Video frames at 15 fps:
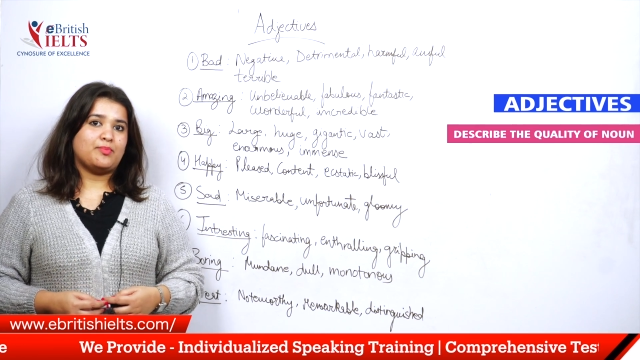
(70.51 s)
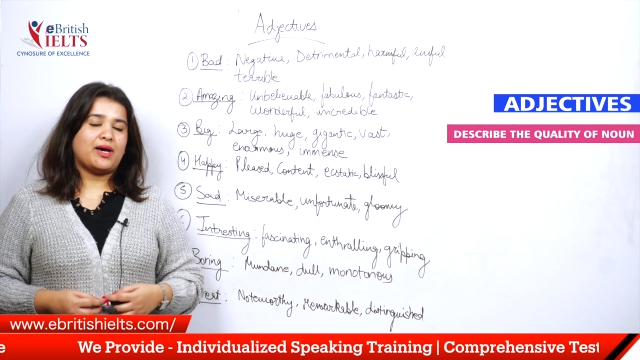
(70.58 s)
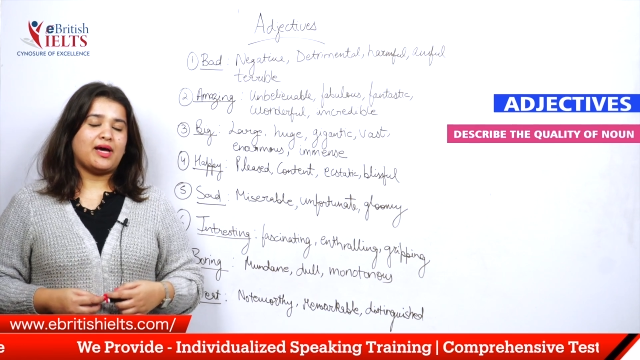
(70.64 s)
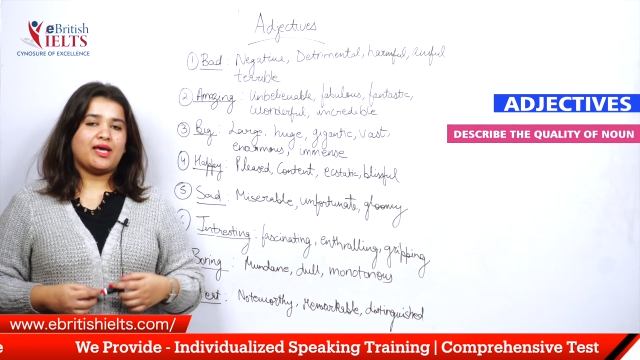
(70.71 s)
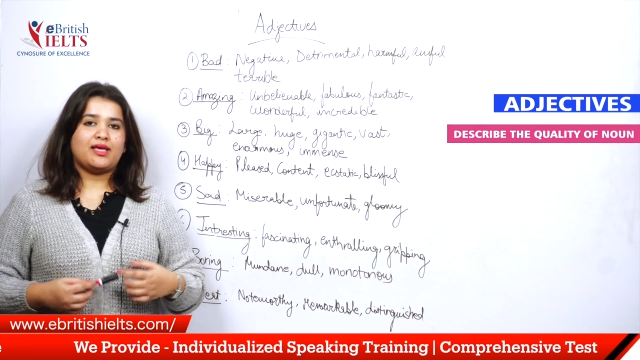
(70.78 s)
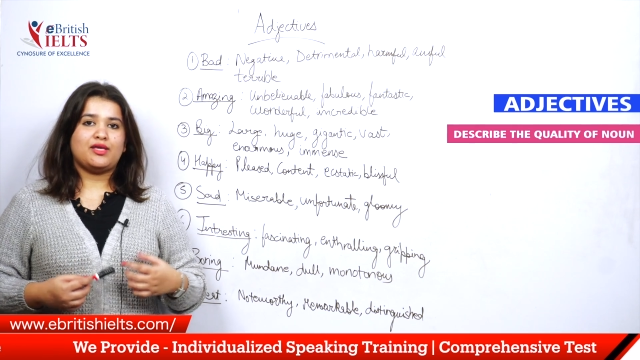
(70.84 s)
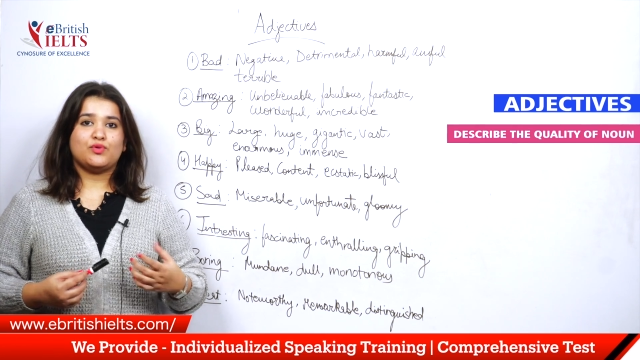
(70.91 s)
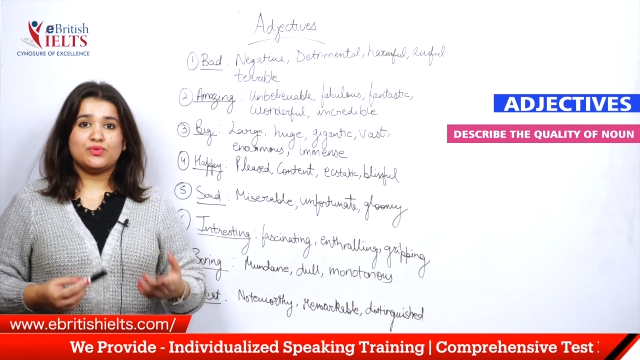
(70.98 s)

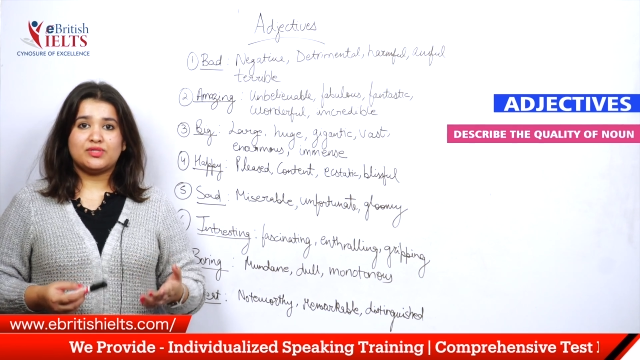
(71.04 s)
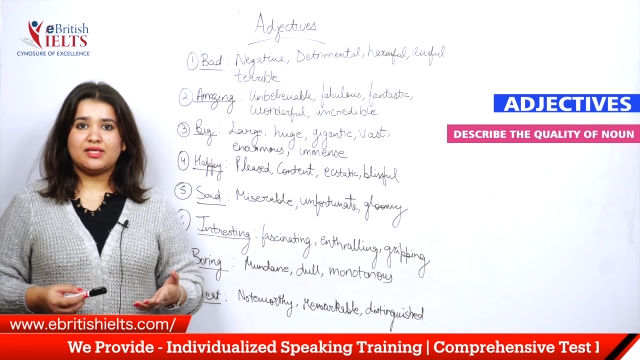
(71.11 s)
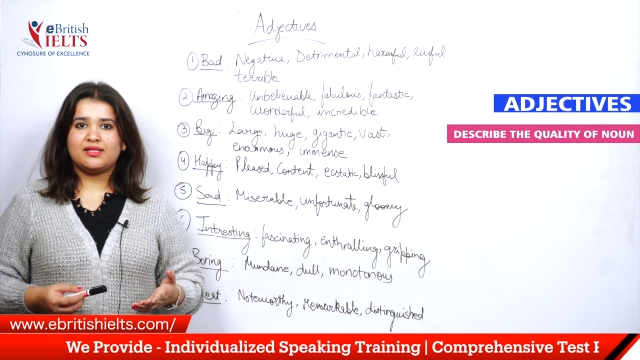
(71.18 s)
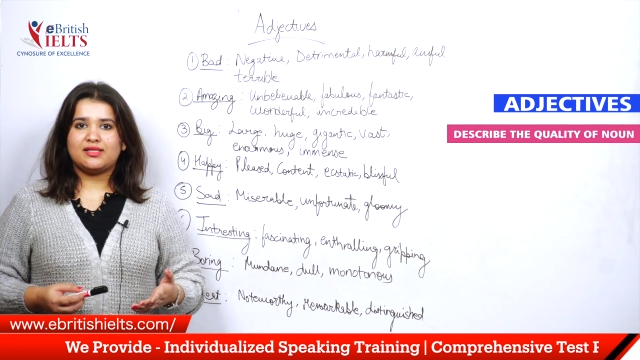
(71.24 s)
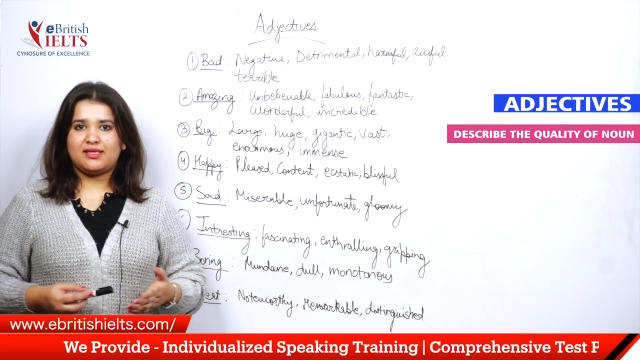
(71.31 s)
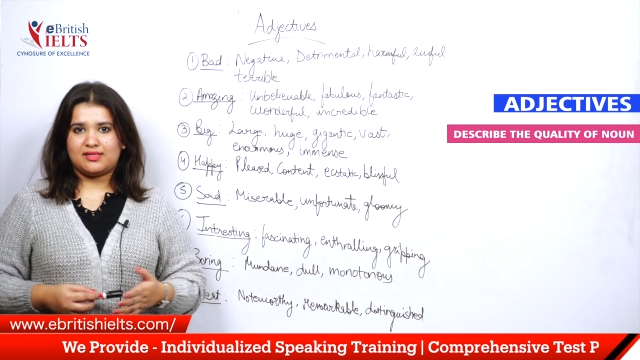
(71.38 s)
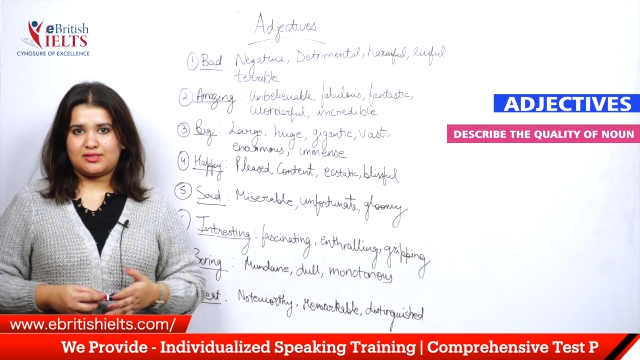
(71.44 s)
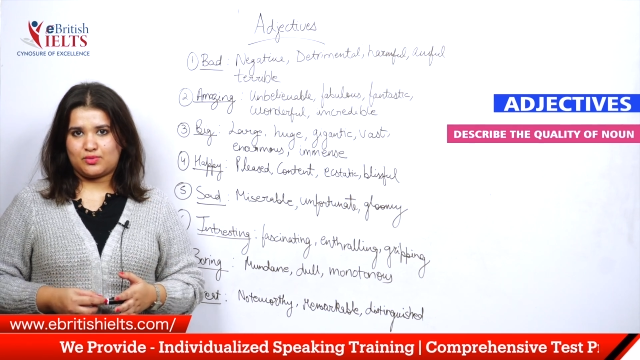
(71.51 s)
by using
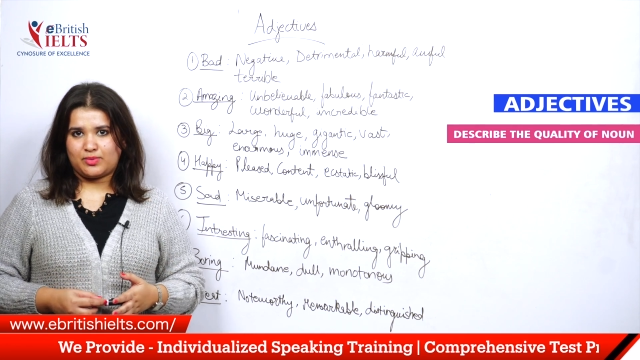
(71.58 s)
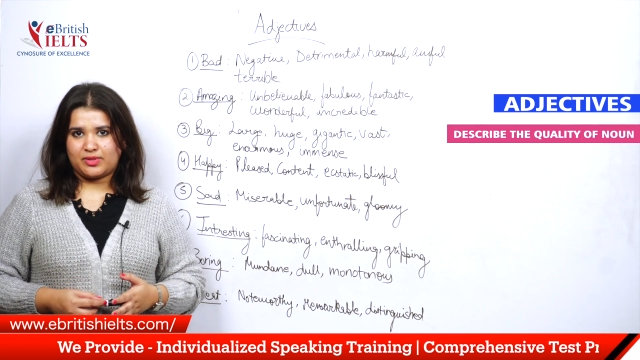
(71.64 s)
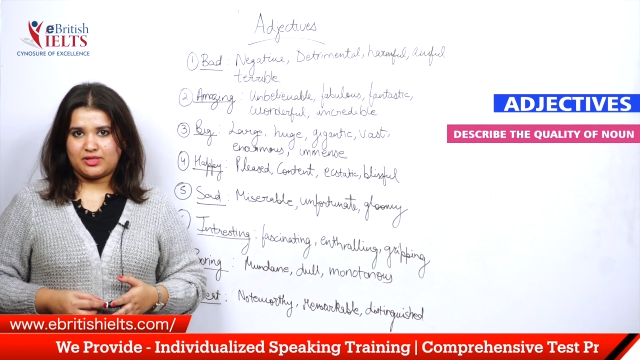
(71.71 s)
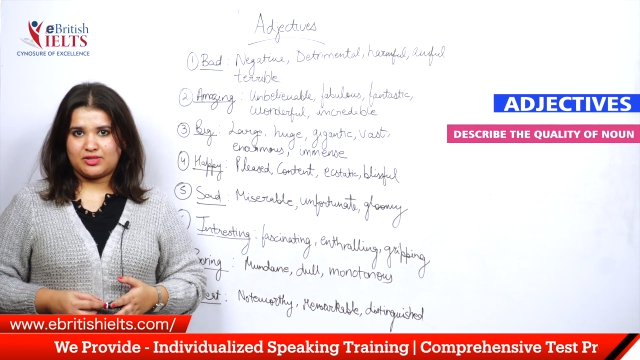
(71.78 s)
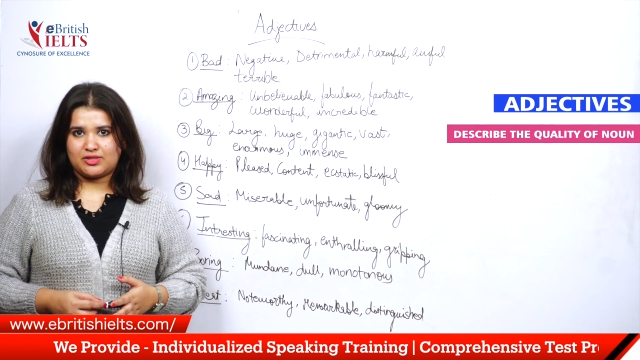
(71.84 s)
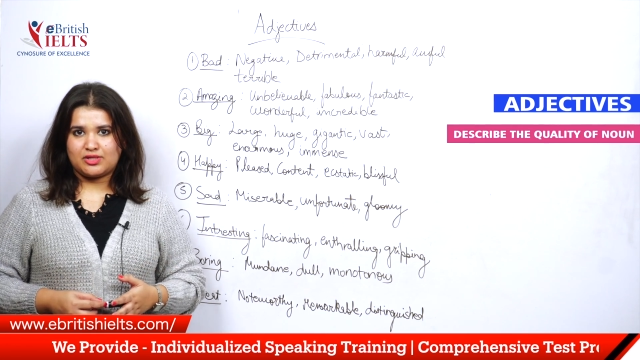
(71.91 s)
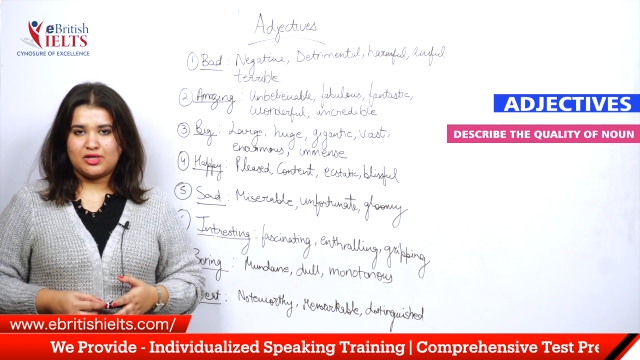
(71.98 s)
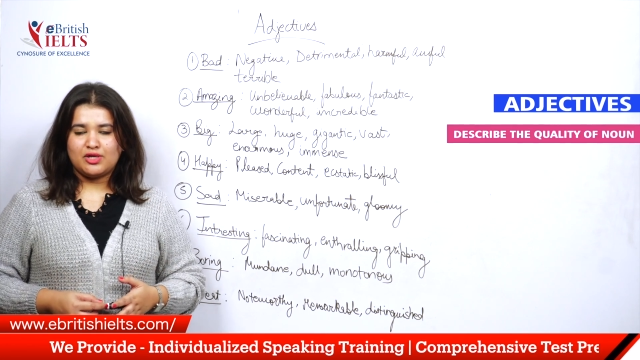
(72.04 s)
these
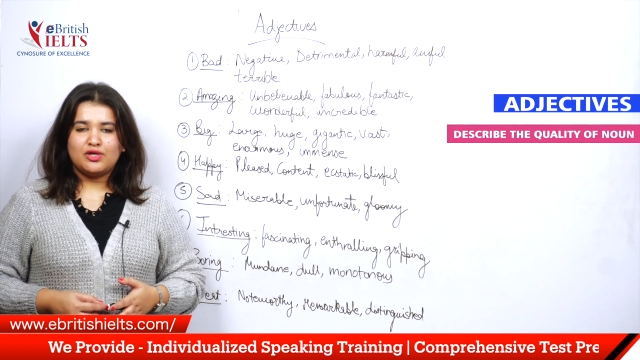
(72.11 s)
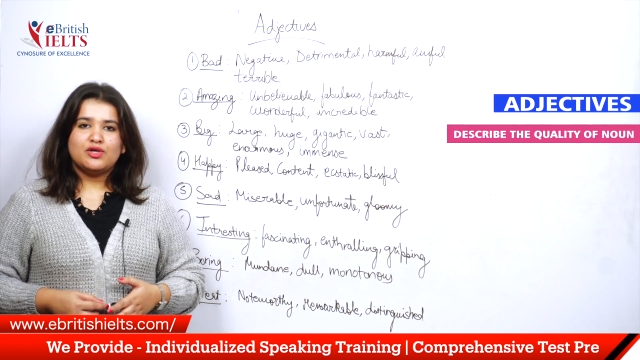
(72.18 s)
words.